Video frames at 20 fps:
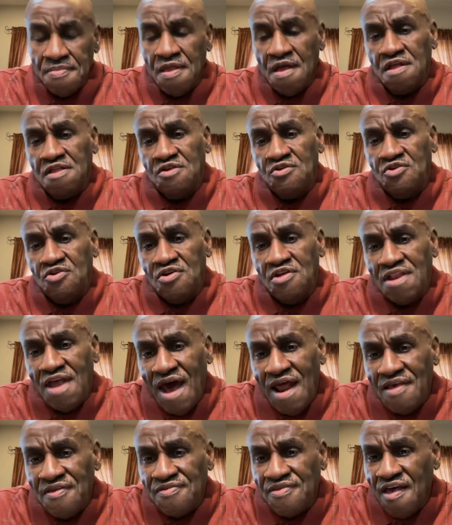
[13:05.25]
The
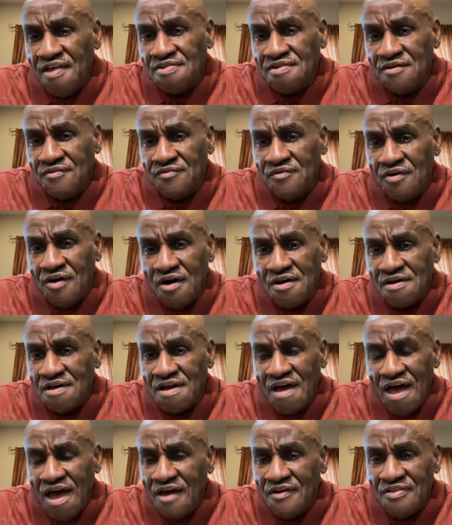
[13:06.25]
United States
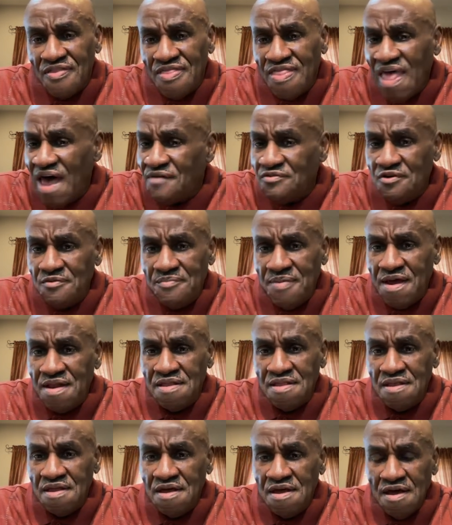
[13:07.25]
has never
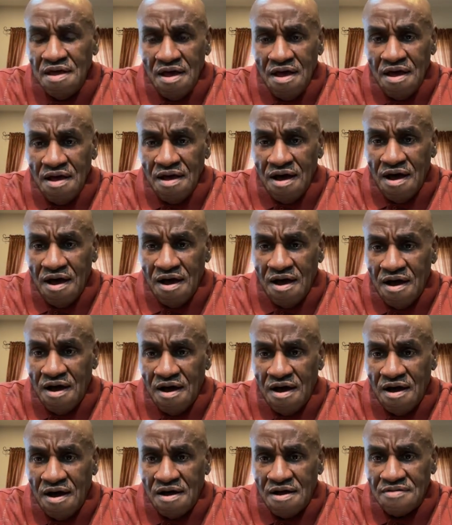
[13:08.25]
been
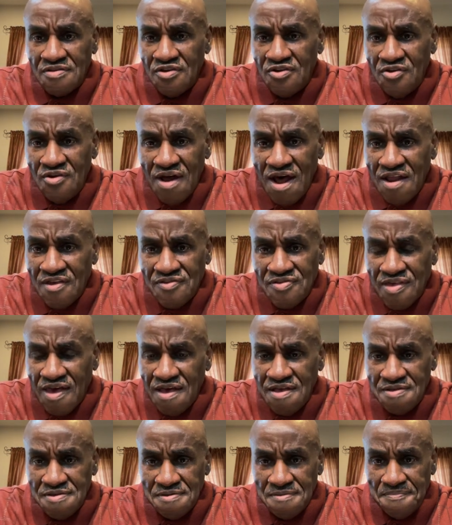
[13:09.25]
the United
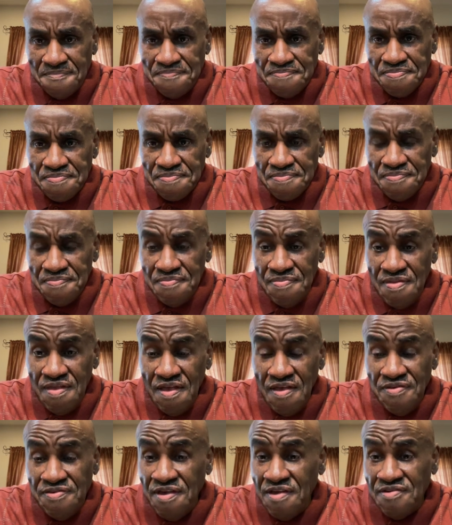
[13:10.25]
States
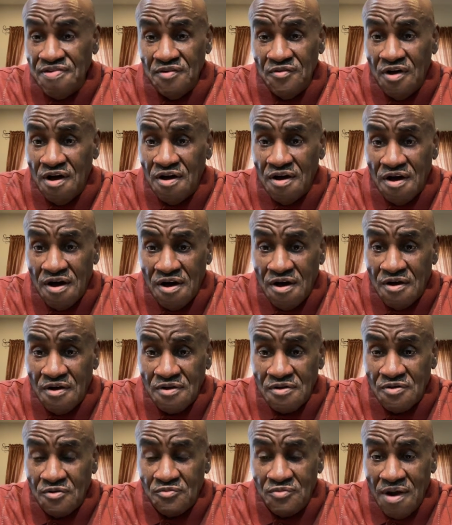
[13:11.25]
since
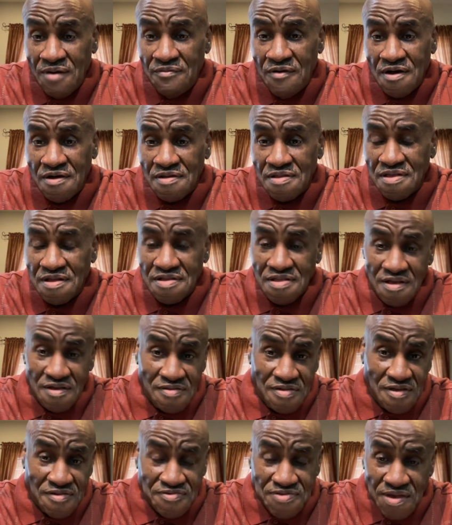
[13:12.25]

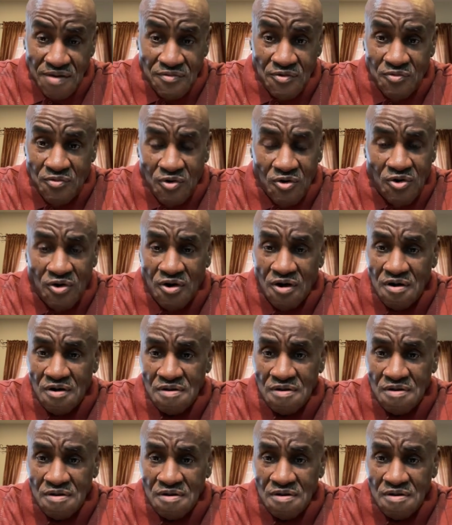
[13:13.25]
the Civil War.